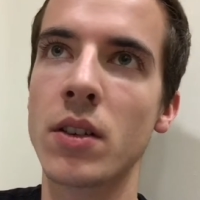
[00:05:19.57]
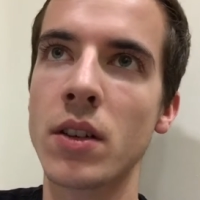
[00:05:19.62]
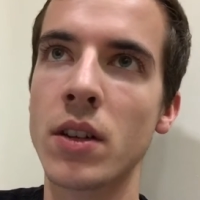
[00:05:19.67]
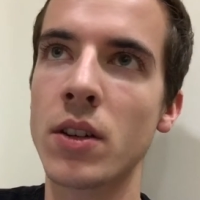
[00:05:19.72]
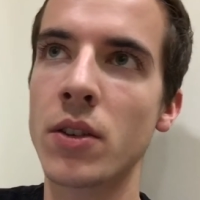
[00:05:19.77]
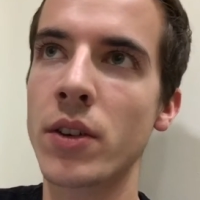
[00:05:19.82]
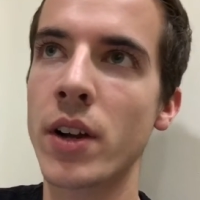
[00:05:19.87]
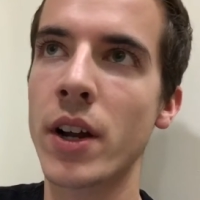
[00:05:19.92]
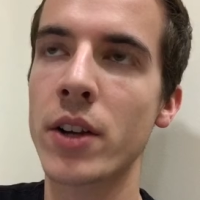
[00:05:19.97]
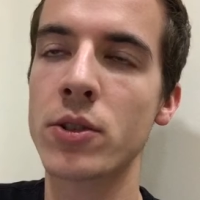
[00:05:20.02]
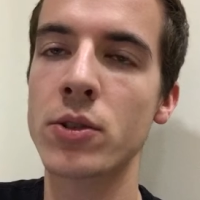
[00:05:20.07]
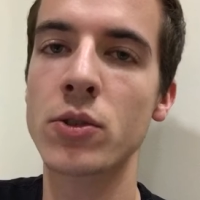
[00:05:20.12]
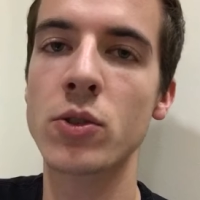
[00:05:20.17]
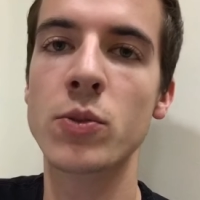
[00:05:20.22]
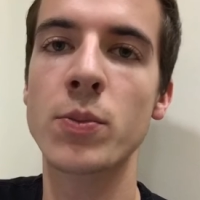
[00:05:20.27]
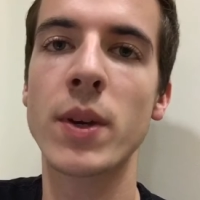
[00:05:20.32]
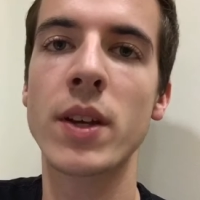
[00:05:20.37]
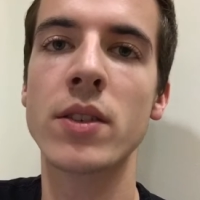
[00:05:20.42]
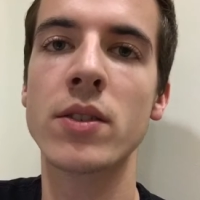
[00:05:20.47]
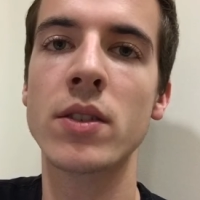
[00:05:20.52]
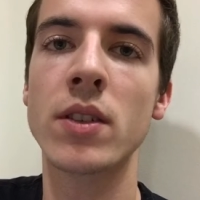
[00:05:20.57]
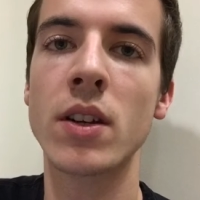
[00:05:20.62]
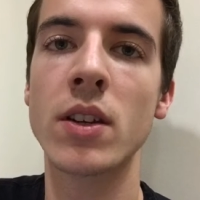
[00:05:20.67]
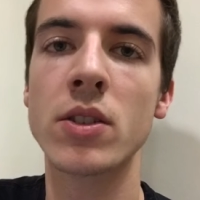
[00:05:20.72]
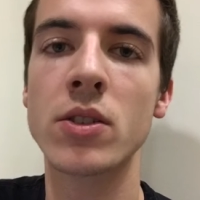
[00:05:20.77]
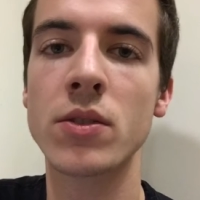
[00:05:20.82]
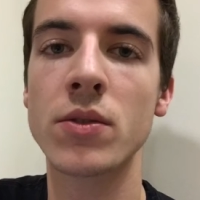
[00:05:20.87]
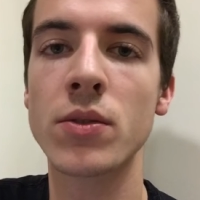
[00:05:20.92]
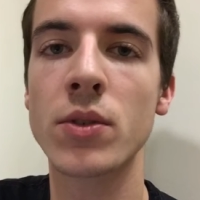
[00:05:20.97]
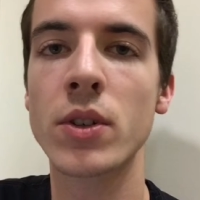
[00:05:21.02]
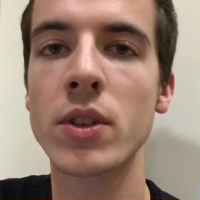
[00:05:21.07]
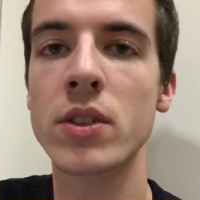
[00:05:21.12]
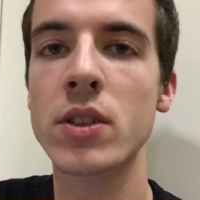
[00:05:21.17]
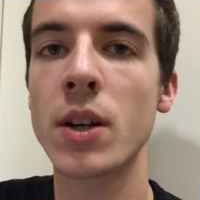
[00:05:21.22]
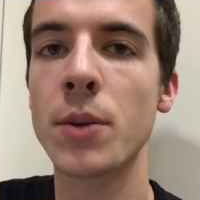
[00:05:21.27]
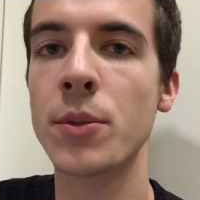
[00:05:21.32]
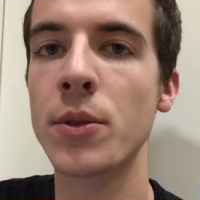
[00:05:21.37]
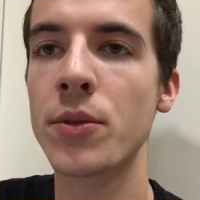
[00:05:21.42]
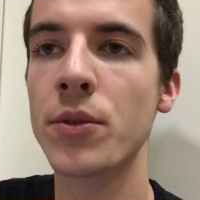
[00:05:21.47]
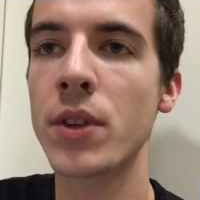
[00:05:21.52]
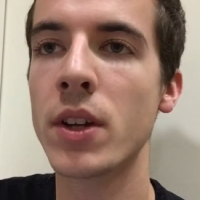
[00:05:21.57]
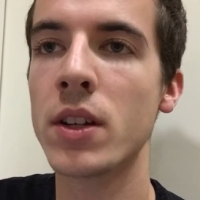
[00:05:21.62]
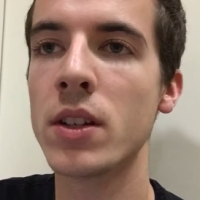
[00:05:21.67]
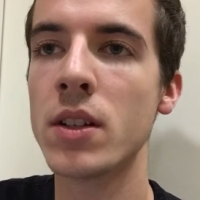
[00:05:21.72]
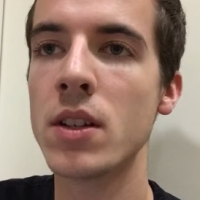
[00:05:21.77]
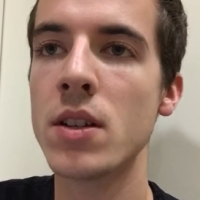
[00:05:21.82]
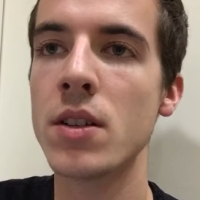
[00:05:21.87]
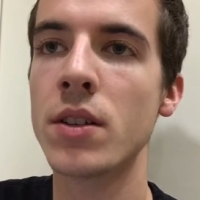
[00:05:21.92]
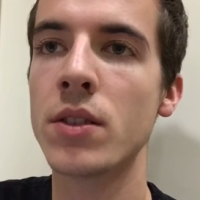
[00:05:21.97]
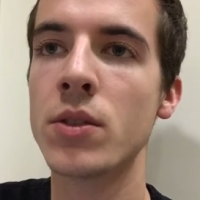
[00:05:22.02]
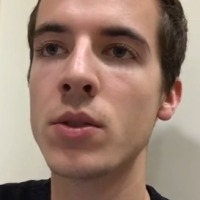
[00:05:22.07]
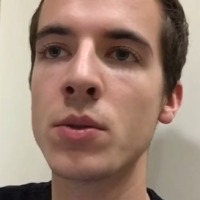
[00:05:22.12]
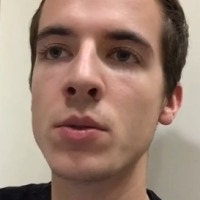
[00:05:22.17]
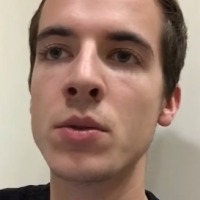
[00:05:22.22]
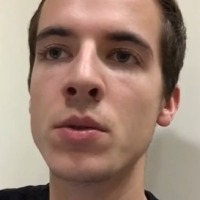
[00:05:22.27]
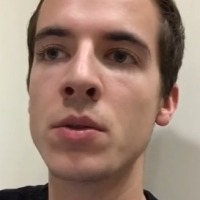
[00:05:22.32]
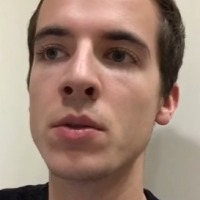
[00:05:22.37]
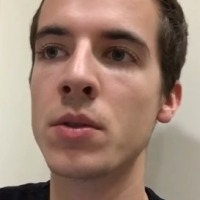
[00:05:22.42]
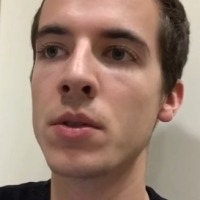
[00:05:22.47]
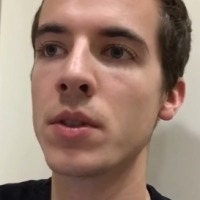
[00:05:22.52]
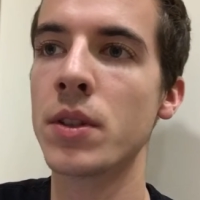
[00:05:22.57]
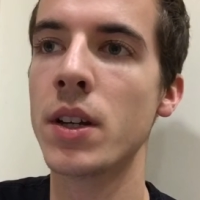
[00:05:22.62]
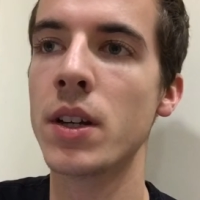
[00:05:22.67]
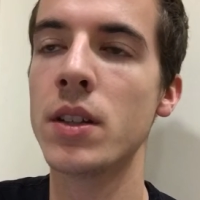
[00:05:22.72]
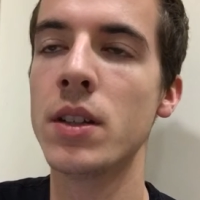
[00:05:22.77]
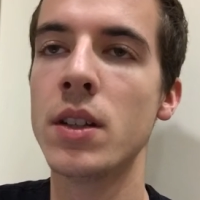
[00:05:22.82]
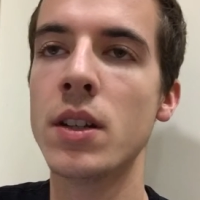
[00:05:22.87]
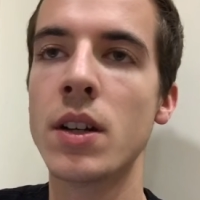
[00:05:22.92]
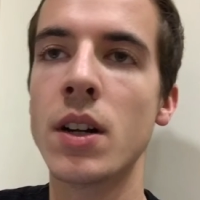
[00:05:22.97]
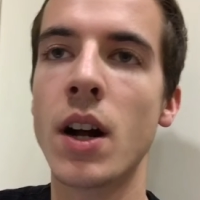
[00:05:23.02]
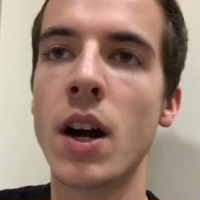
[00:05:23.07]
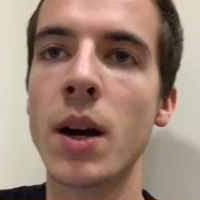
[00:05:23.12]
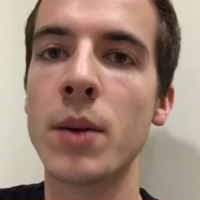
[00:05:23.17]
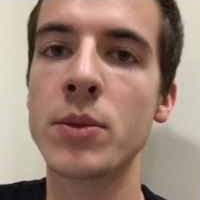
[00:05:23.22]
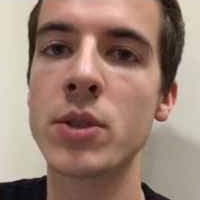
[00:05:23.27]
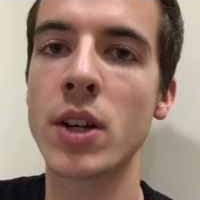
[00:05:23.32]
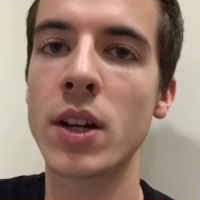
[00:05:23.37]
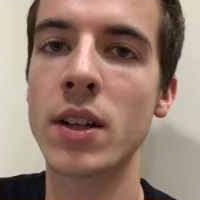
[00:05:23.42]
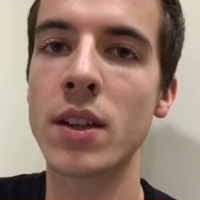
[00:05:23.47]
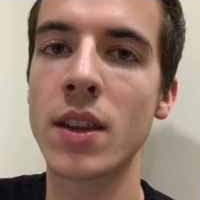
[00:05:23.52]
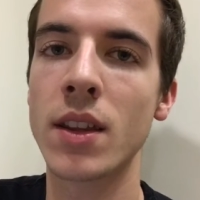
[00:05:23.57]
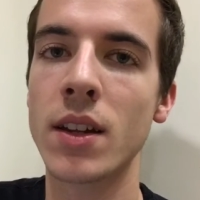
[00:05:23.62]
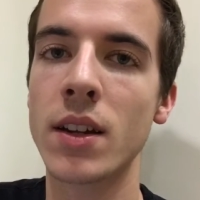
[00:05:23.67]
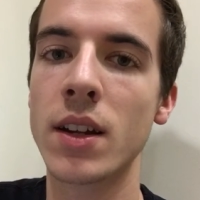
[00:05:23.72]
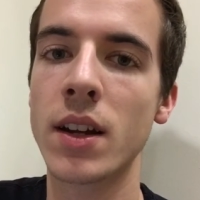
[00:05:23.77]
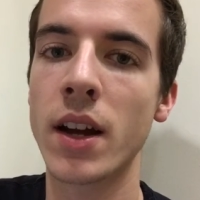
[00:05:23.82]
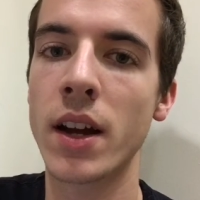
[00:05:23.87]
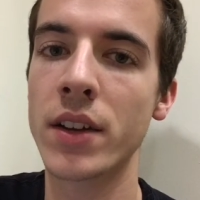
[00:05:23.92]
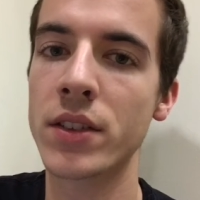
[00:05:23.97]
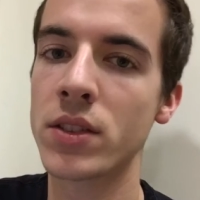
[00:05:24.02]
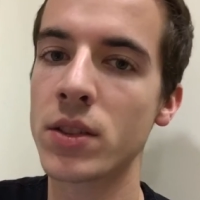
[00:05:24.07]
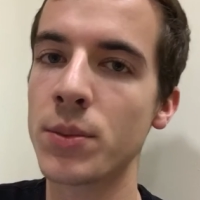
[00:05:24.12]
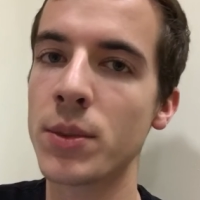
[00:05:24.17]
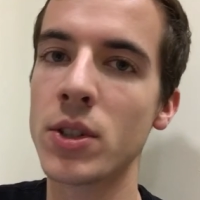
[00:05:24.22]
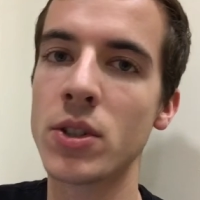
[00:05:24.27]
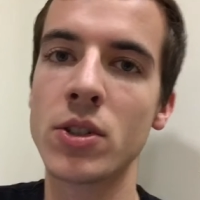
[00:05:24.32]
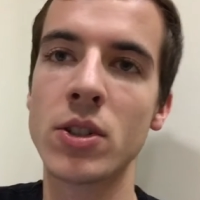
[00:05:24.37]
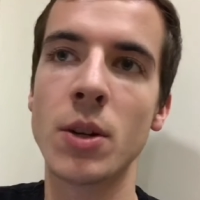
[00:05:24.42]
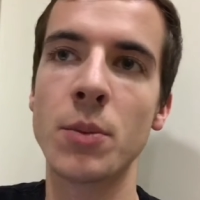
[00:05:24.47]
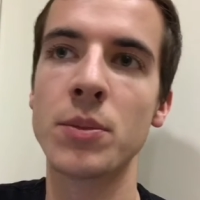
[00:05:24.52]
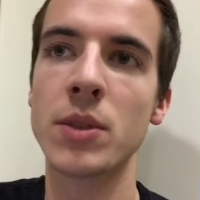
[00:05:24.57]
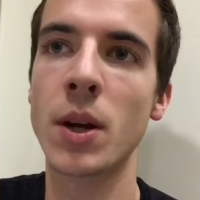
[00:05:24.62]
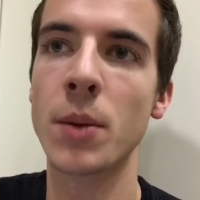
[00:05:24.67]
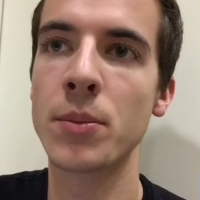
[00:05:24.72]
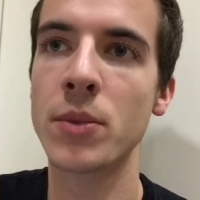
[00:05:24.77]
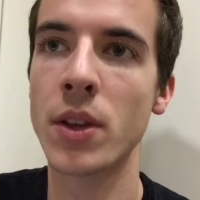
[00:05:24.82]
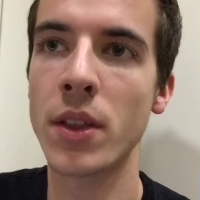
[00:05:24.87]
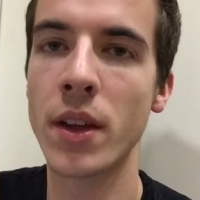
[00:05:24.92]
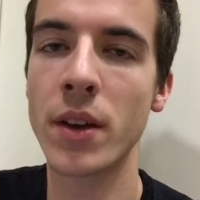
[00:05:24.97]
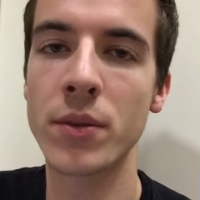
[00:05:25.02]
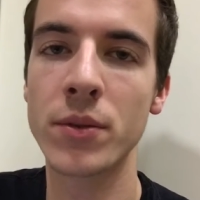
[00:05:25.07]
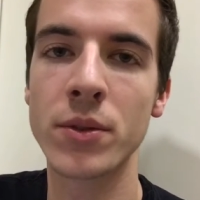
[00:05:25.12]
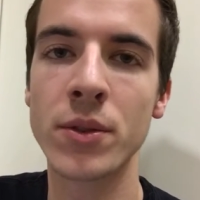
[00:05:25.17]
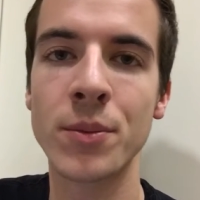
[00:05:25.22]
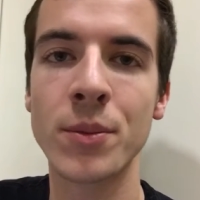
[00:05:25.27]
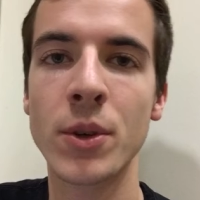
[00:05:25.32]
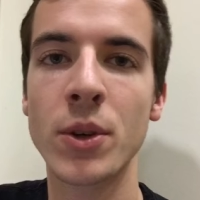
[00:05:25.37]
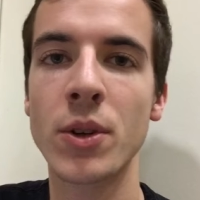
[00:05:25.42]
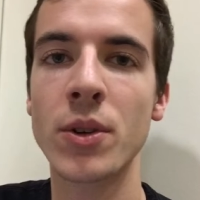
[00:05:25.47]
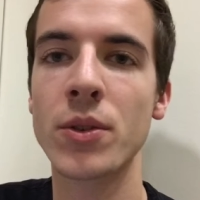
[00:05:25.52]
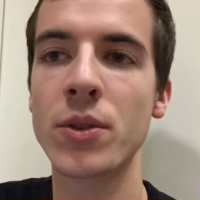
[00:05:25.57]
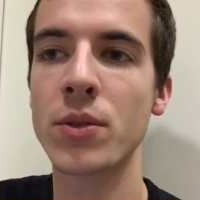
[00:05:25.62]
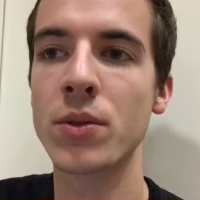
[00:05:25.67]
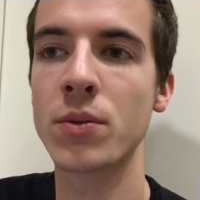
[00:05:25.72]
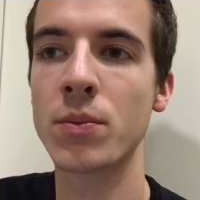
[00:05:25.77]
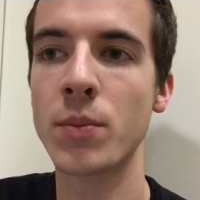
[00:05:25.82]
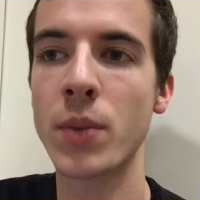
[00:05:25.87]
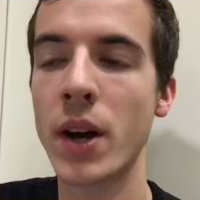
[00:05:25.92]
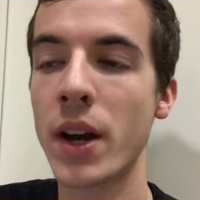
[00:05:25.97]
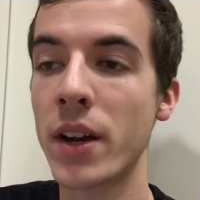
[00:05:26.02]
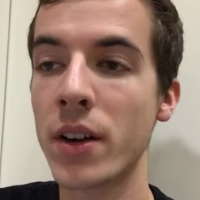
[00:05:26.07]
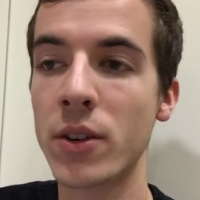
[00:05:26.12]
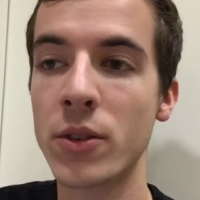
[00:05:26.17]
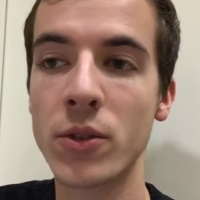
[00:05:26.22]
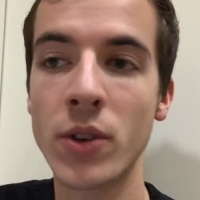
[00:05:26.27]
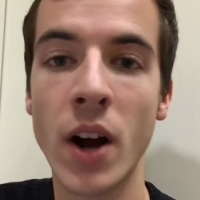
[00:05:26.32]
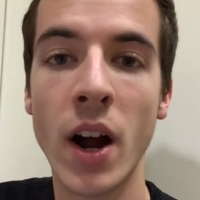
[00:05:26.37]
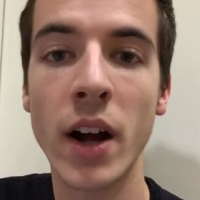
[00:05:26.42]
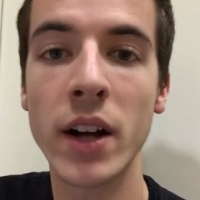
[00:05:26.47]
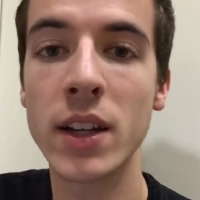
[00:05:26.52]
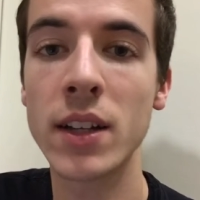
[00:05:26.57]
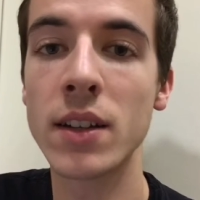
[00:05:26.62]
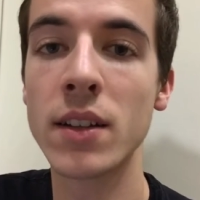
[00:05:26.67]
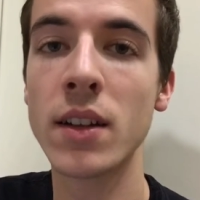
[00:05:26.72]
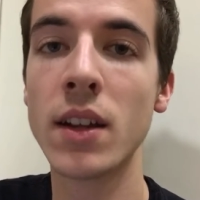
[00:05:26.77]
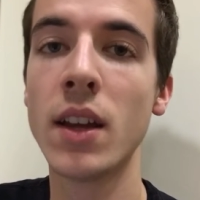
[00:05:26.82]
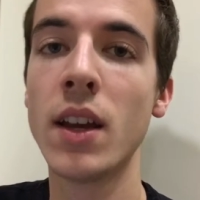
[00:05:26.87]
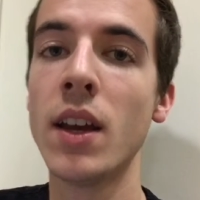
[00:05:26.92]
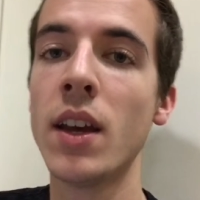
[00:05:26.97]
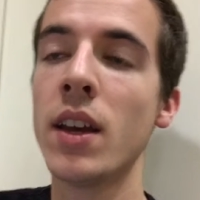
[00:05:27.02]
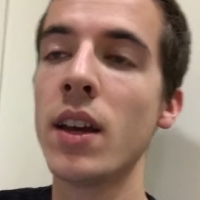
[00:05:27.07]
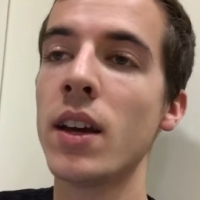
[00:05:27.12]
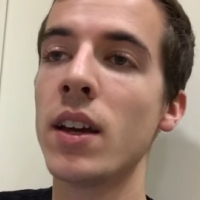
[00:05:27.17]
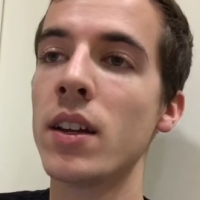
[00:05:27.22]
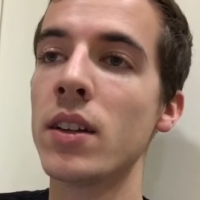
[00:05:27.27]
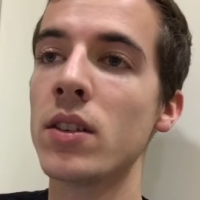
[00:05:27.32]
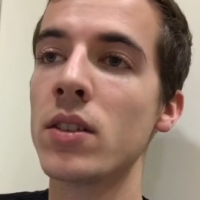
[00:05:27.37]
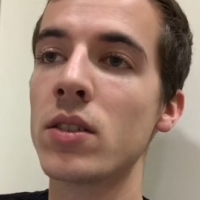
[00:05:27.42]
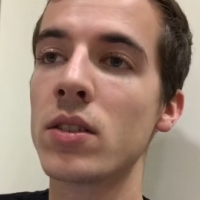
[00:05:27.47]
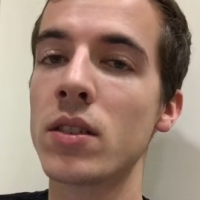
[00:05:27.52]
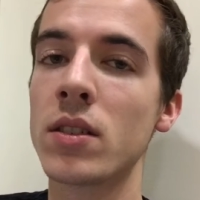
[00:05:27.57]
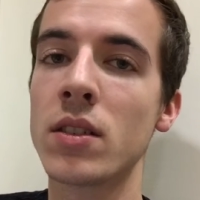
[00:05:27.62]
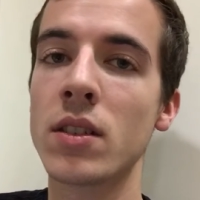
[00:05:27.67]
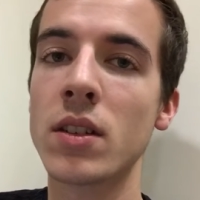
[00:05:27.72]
International Space Station, for example, if they need a tool or they need an object, then it has to be shipped up to them from Earth by a rocket. And